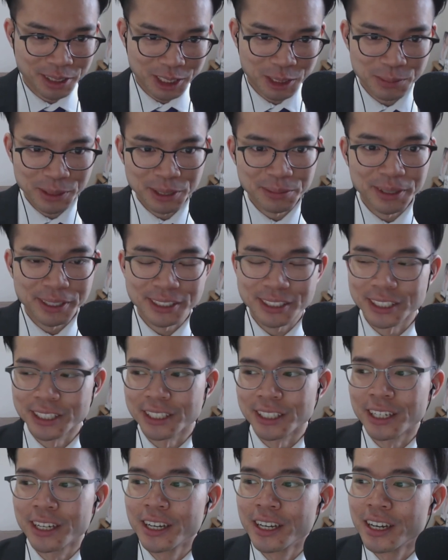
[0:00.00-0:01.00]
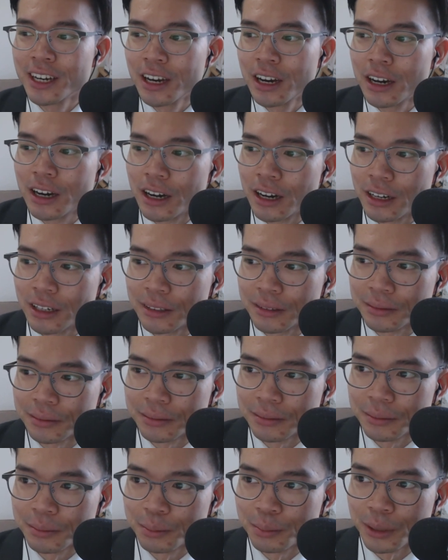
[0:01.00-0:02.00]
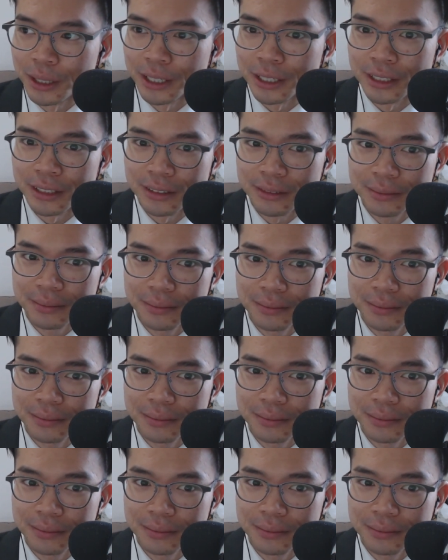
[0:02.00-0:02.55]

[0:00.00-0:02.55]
experimenting, but